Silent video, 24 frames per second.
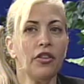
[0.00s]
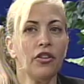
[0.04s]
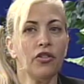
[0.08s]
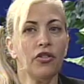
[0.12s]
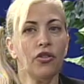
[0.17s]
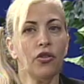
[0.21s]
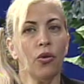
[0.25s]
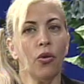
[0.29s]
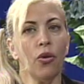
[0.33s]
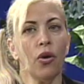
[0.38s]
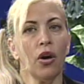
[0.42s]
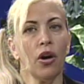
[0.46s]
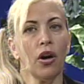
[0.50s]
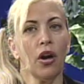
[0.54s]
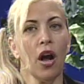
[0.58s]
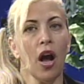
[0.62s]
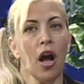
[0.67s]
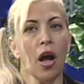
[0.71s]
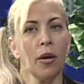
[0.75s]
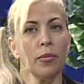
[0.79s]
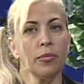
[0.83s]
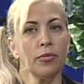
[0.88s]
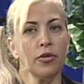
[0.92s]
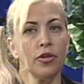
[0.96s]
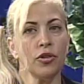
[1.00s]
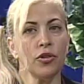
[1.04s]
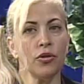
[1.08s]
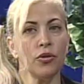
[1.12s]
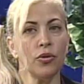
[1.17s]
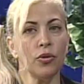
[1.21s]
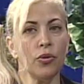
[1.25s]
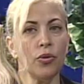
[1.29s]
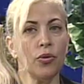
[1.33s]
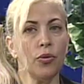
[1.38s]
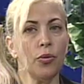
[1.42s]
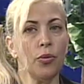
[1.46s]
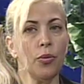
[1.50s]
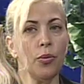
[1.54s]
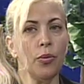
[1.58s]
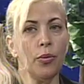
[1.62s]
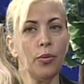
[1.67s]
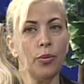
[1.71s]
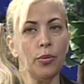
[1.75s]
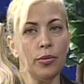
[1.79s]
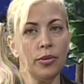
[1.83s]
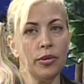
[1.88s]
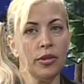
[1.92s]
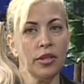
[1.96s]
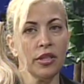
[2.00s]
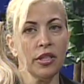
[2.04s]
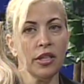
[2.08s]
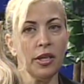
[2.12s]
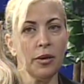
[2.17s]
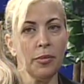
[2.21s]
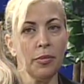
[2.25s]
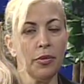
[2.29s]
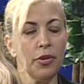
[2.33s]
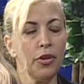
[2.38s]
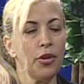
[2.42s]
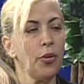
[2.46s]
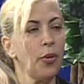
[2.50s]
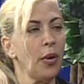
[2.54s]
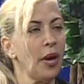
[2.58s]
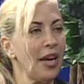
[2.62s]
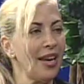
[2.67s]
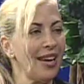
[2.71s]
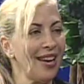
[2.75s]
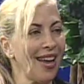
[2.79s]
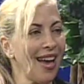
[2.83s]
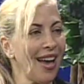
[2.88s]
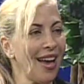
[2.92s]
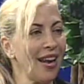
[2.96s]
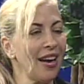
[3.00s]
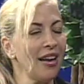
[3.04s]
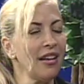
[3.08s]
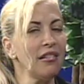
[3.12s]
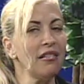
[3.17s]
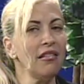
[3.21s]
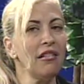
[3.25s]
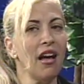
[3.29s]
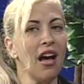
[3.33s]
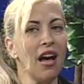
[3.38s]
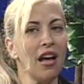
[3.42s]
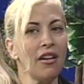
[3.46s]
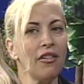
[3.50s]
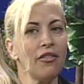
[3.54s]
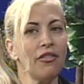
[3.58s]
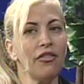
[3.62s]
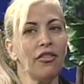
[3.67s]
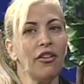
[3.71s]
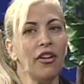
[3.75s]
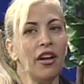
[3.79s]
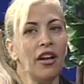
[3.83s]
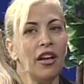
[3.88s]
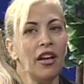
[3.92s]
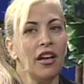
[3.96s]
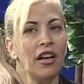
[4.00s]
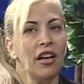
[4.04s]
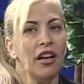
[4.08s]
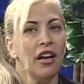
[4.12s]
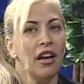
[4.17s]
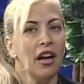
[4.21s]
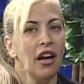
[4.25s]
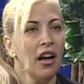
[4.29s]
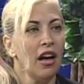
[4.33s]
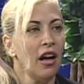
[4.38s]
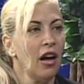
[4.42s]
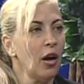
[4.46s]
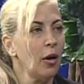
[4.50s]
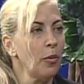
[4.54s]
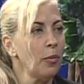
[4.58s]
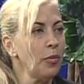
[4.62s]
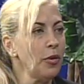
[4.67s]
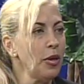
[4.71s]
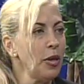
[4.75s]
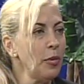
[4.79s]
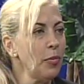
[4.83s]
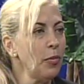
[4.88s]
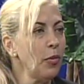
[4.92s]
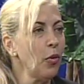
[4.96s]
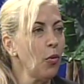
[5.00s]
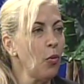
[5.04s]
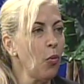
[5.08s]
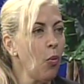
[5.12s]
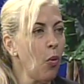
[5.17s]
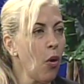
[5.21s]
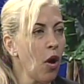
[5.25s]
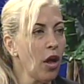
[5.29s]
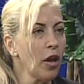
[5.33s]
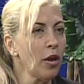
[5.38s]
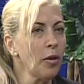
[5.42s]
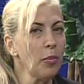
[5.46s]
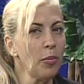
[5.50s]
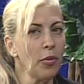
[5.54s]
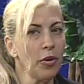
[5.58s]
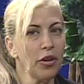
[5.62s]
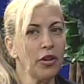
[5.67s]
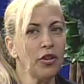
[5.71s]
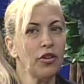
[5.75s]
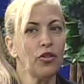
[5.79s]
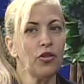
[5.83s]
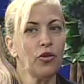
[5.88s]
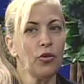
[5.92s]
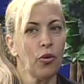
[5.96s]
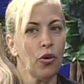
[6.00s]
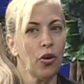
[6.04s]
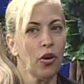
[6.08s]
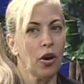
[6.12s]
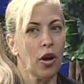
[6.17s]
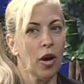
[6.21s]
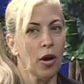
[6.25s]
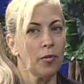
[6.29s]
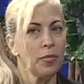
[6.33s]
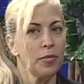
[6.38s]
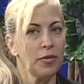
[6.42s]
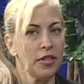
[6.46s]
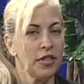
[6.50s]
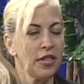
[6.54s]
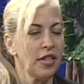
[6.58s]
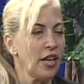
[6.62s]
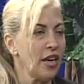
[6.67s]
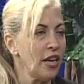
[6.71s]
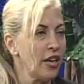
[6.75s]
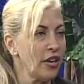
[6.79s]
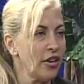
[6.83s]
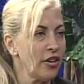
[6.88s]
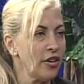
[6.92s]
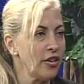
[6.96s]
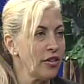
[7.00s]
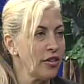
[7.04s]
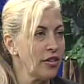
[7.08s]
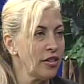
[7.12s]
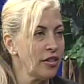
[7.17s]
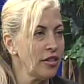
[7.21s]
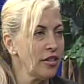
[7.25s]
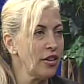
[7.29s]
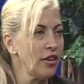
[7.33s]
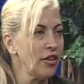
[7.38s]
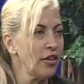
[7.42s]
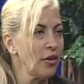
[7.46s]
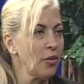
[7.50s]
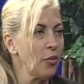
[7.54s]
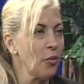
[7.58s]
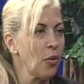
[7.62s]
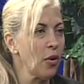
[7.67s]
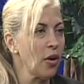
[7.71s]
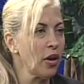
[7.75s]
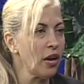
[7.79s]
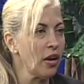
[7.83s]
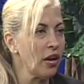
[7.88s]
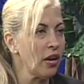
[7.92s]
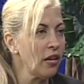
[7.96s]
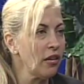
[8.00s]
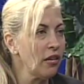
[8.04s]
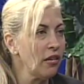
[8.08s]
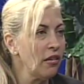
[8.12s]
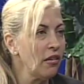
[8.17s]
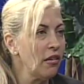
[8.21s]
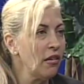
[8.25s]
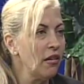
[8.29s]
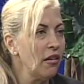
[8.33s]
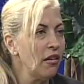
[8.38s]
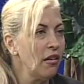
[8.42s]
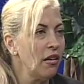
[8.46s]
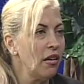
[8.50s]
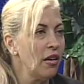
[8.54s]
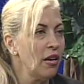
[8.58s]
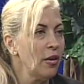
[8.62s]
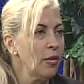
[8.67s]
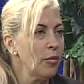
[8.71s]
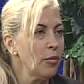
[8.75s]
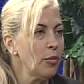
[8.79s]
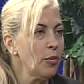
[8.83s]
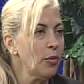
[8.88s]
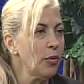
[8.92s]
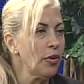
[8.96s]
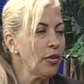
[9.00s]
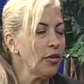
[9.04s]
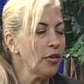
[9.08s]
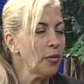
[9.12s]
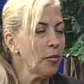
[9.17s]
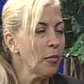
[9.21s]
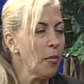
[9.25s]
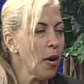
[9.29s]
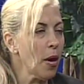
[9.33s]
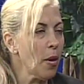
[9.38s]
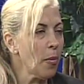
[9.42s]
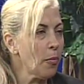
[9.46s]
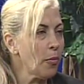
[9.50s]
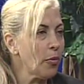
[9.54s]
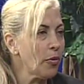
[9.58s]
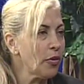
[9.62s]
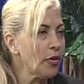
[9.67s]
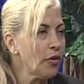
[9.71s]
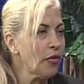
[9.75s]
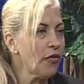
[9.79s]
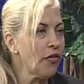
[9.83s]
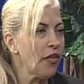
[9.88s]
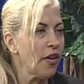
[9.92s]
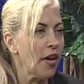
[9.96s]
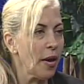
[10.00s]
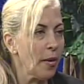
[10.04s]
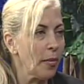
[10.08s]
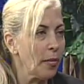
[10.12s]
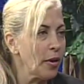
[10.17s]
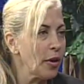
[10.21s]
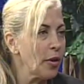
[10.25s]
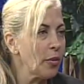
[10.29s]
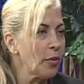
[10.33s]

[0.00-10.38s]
the dog up to sleep with you at night? A lot of people want to bring the dog upstairs. They want to bring them up with the family